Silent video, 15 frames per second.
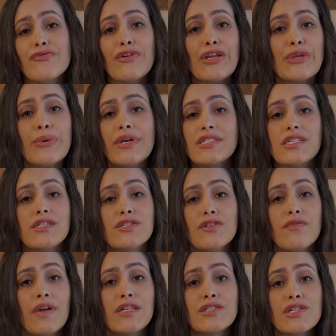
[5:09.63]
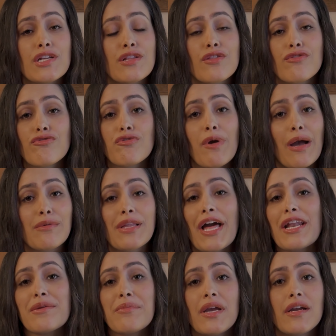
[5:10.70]
U.S. intervention throughout
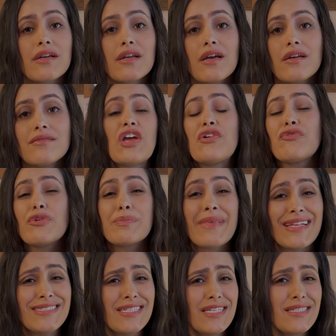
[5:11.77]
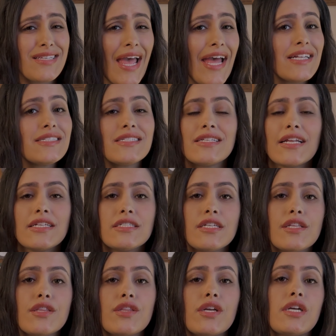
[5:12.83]
Latin America. From 1910 to
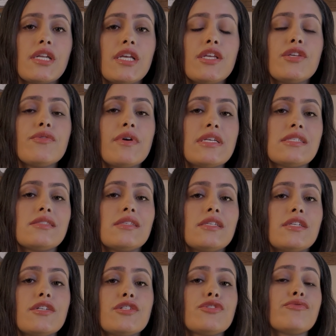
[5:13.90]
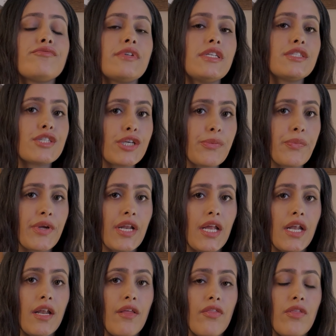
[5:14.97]
1930, U.S. leaders
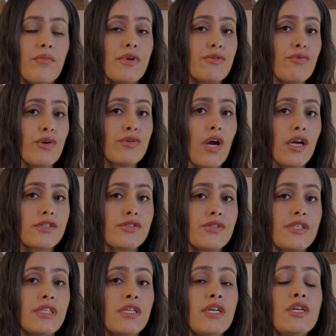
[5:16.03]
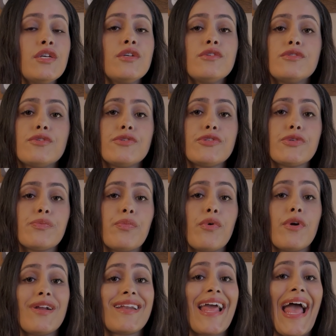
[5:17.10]
reinterpreted the Monroe Doctrine to
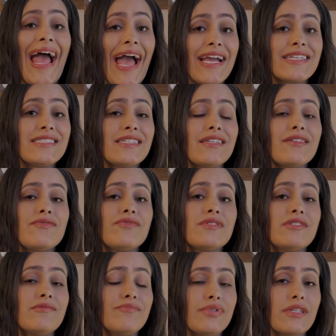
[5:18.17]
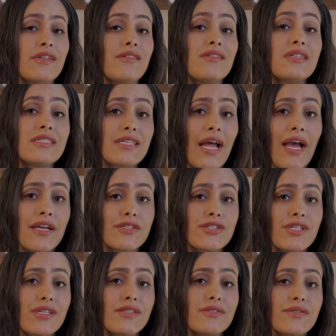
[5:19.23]
support active imperialist
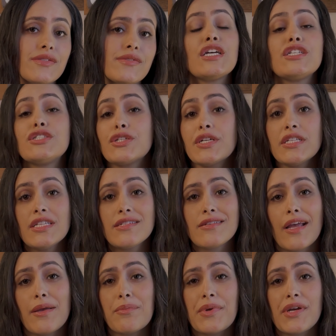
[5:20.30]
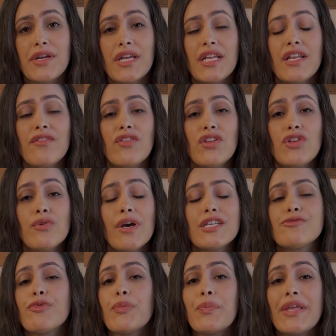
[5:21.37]
actions. During this time period, the U.S.
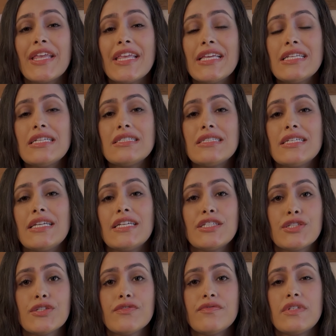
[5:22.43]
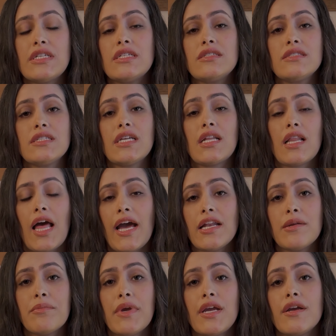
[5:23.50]
repeatedly intervened in Latin
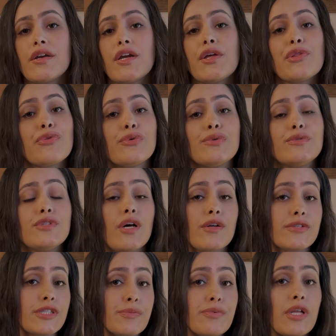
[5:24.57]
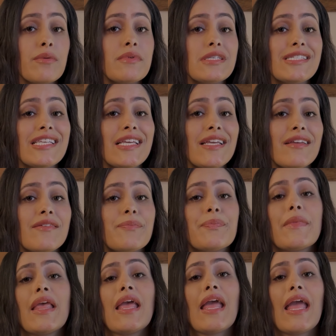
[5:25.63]
America through dollar diplomacy
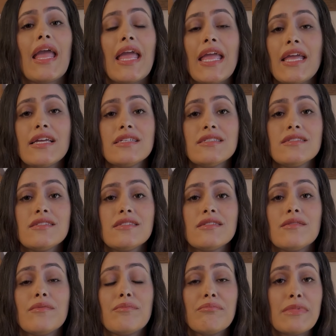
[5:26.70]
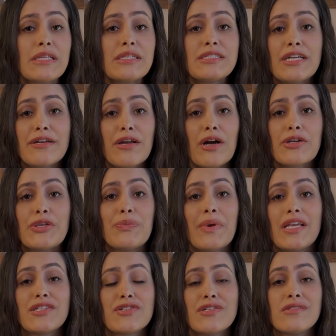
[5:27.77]
and military
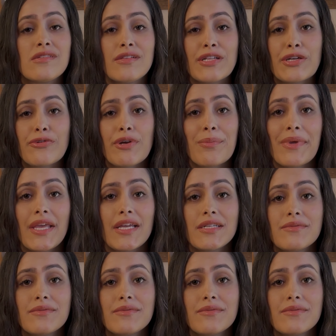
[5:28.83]
occupations in the Caribbean.